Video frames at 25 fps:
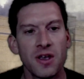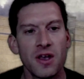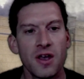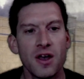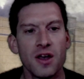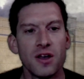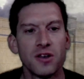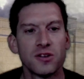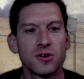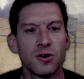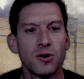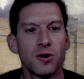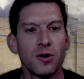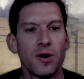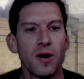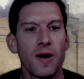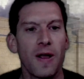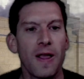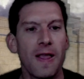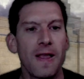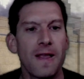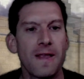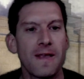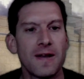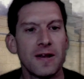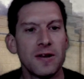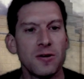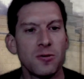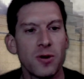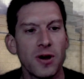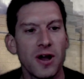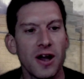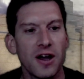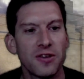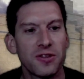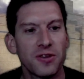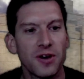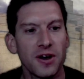So anyway,
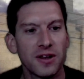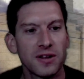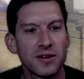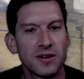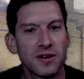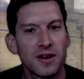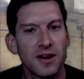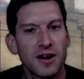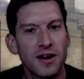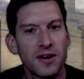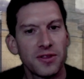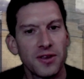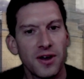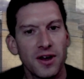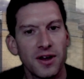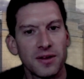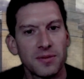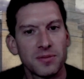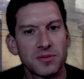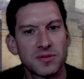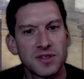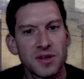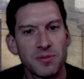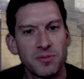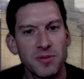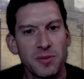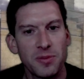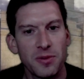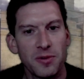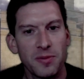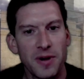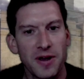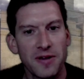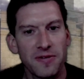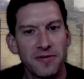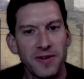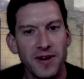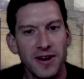I thought some people
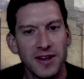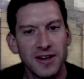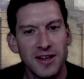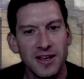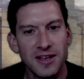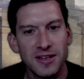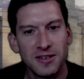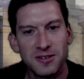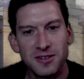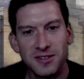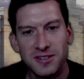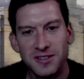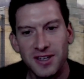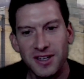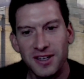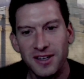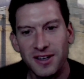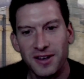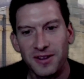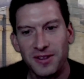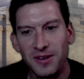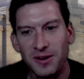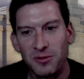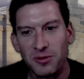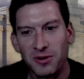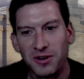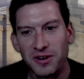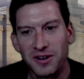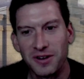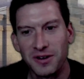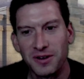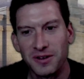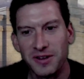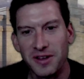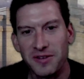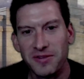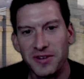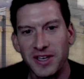might find it interesting. I think we're
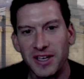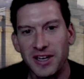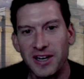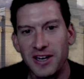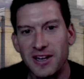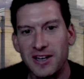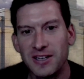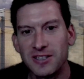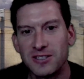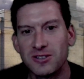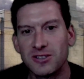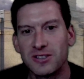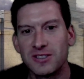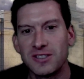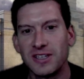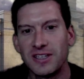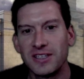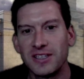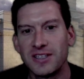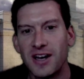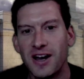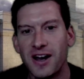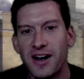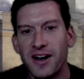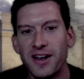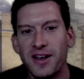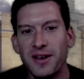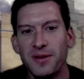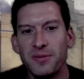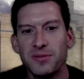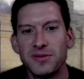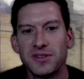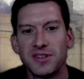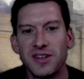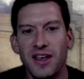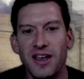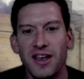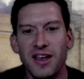living in interesting
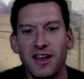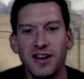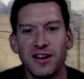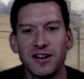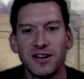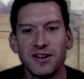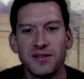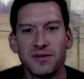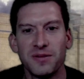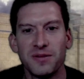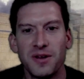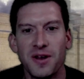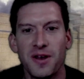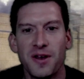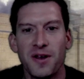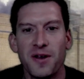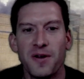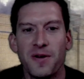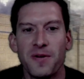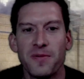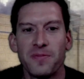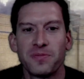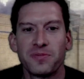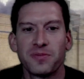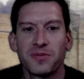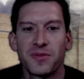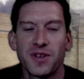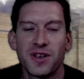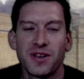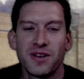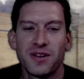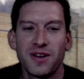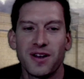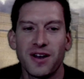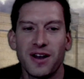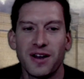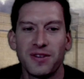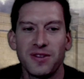times, and
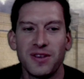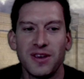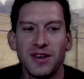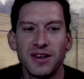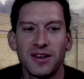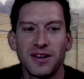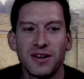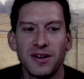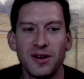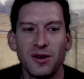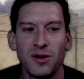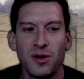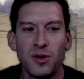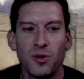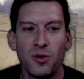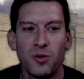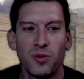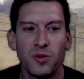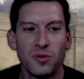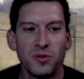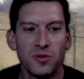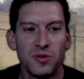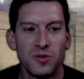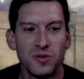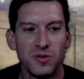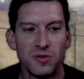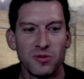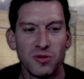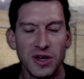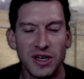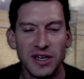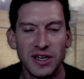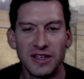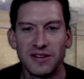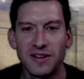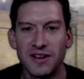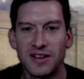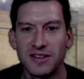I think
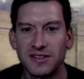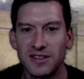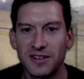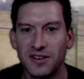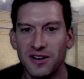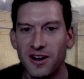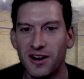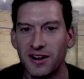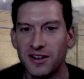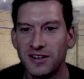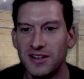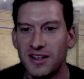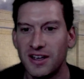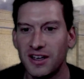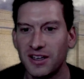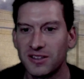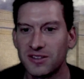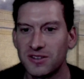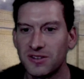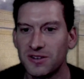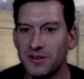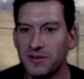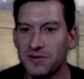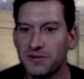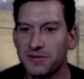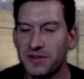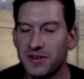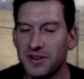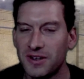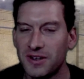reading this in context of